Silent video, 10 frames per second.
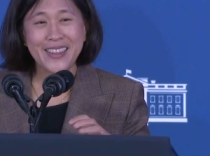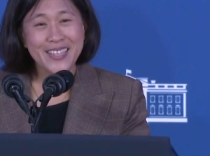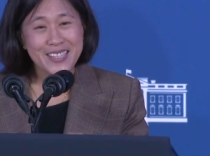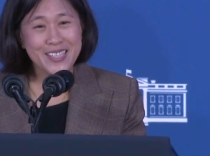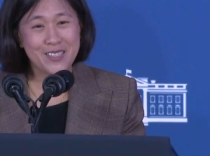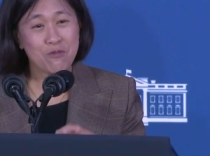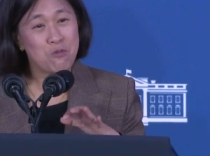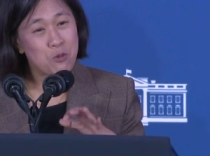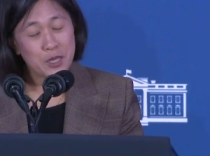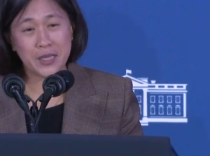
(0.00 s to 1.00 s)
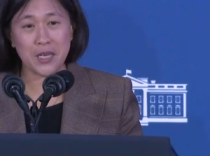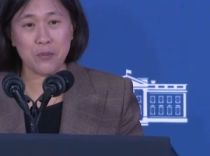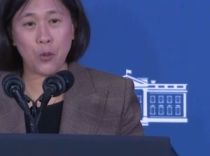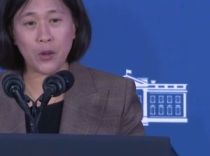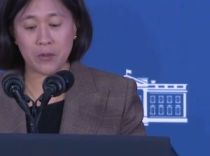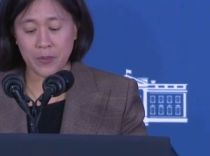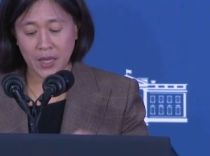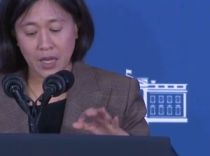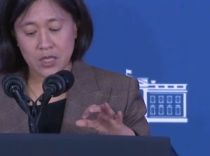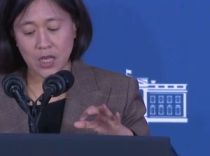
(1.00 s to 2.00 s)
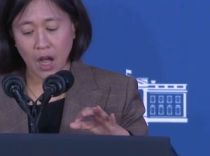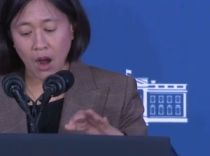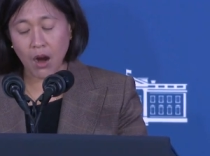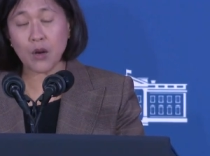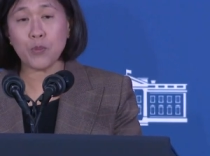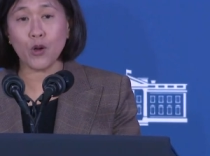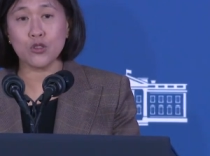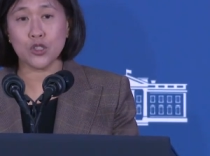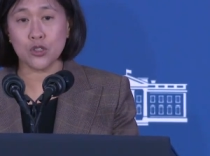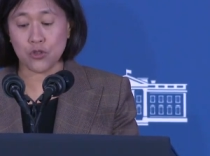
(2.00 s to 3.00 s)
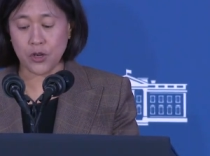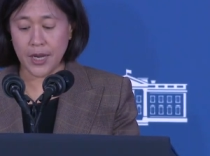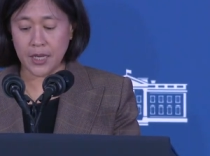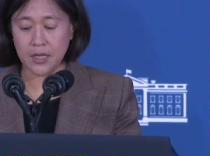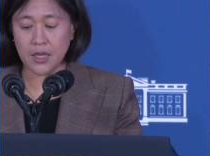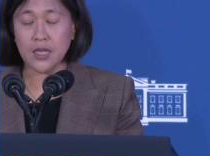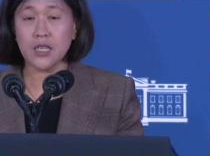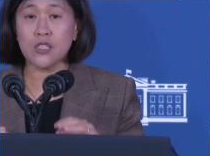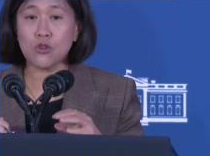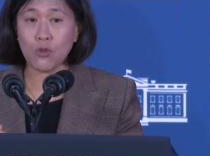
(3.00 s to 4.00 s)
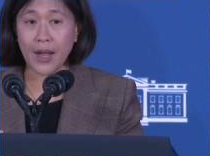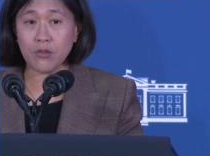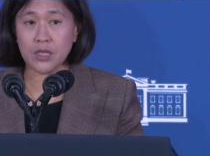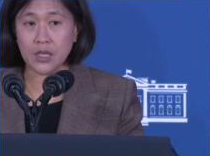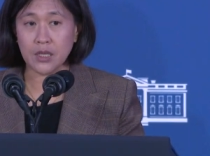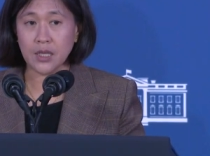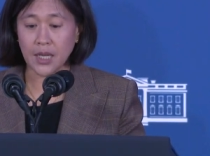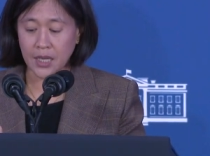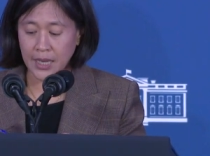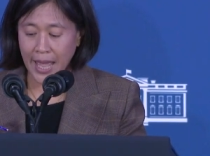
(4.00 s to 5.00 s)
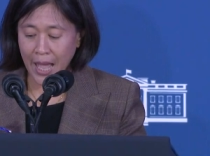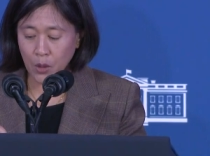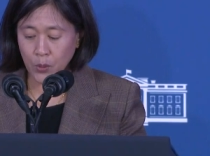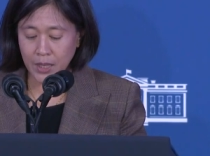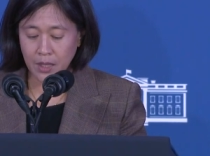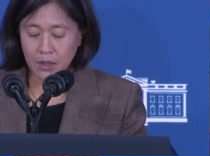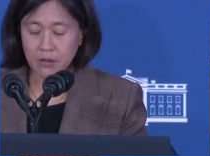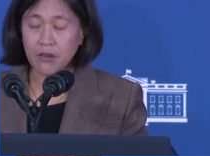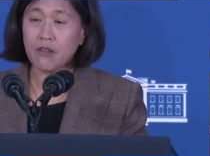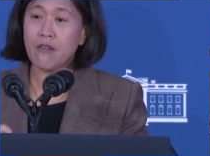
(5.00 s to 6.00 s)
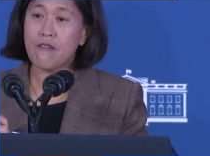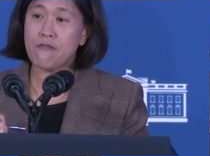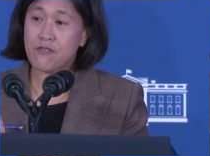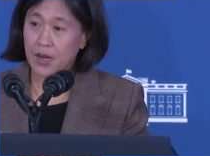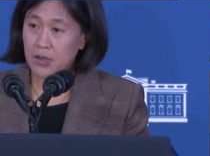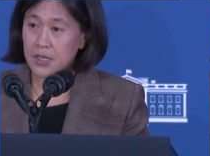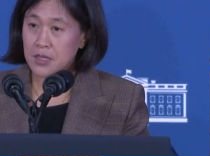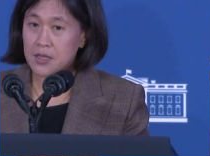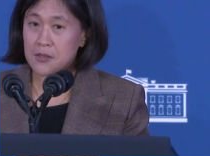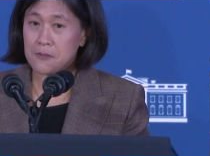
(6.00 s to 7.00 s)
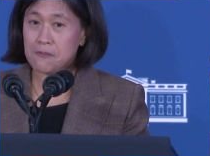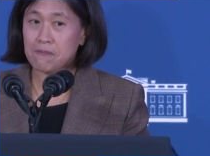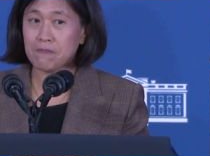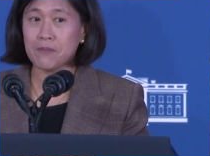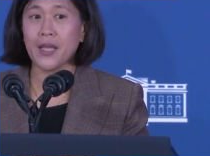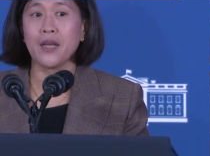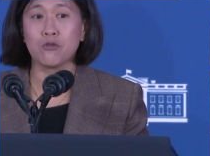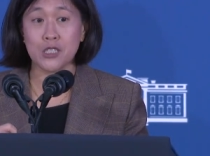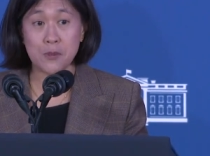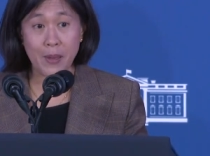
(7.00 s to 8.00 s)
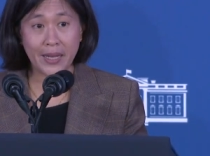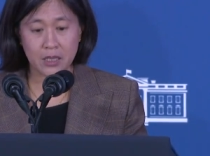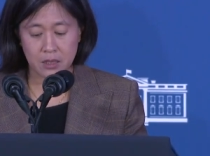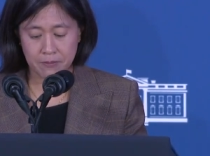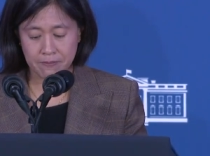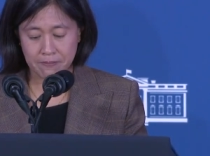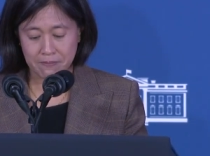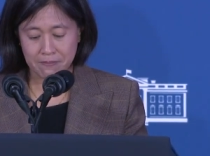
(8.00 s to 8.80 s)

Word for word: And this is really important because our approach to trade is grounded in equity, fairness, and respect.